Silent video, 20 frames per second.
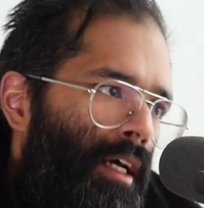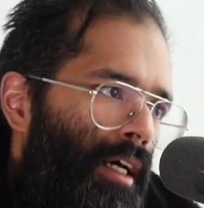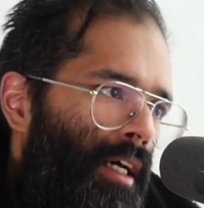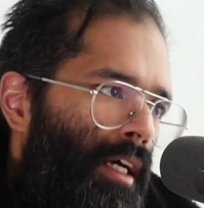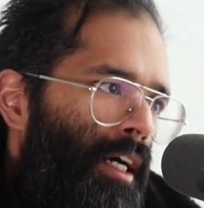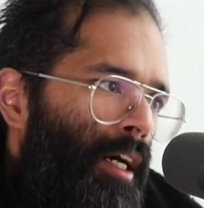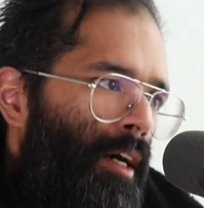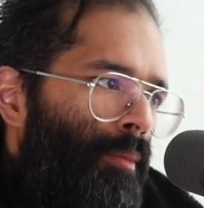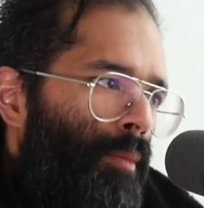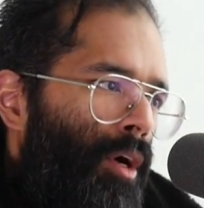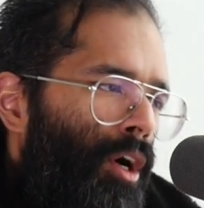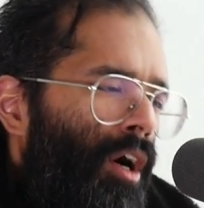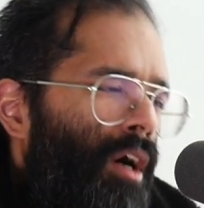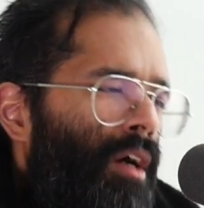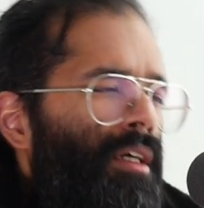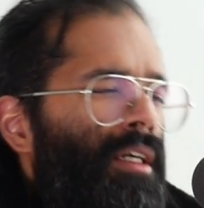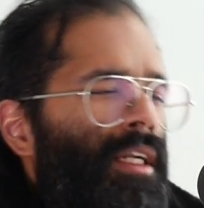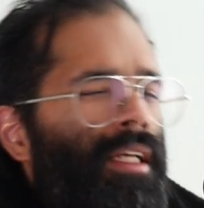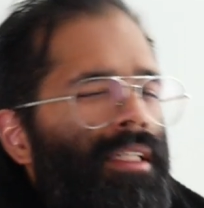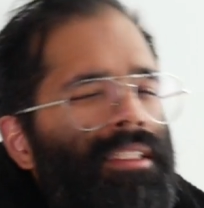
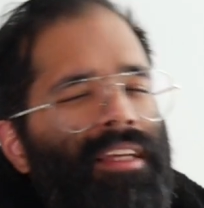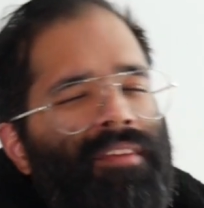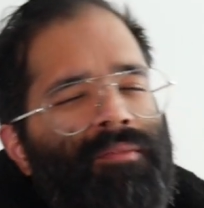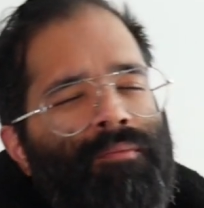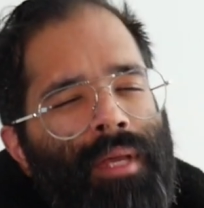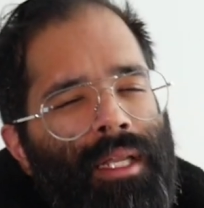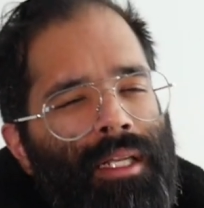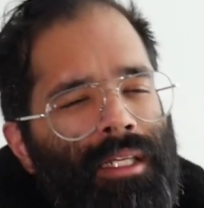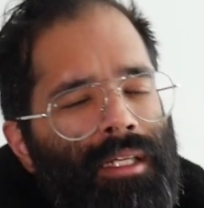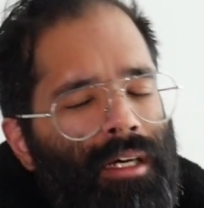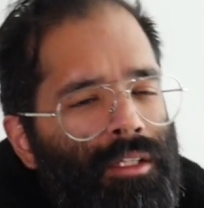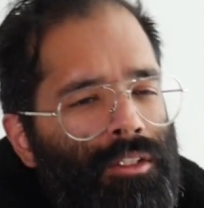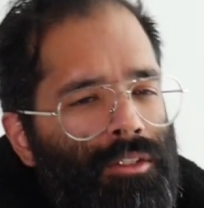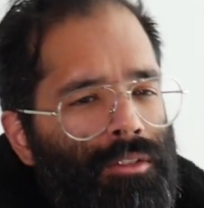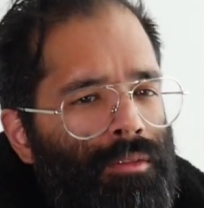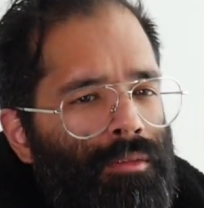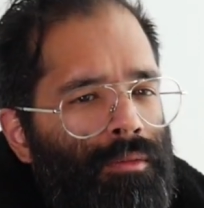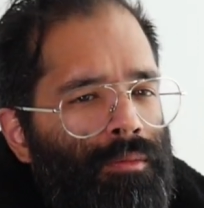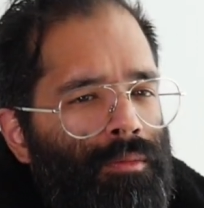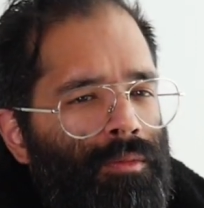RNAs have many
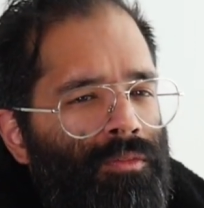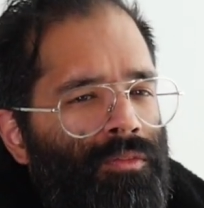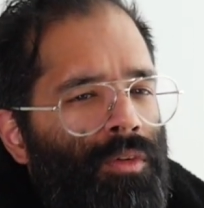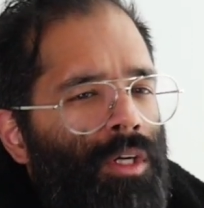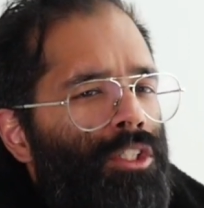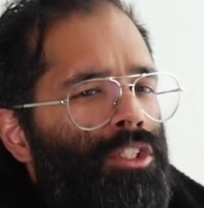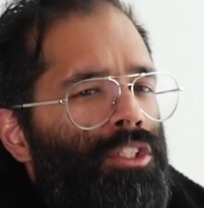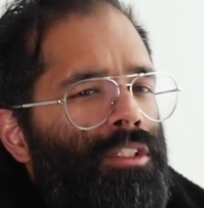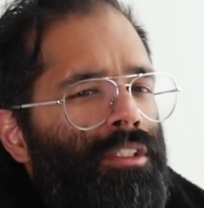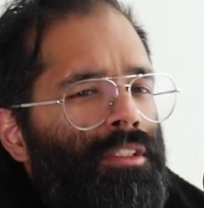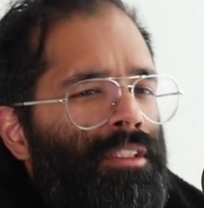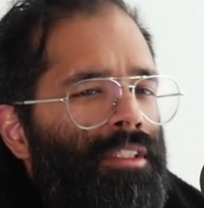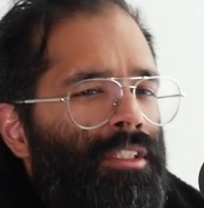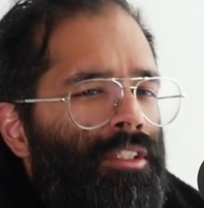other functions.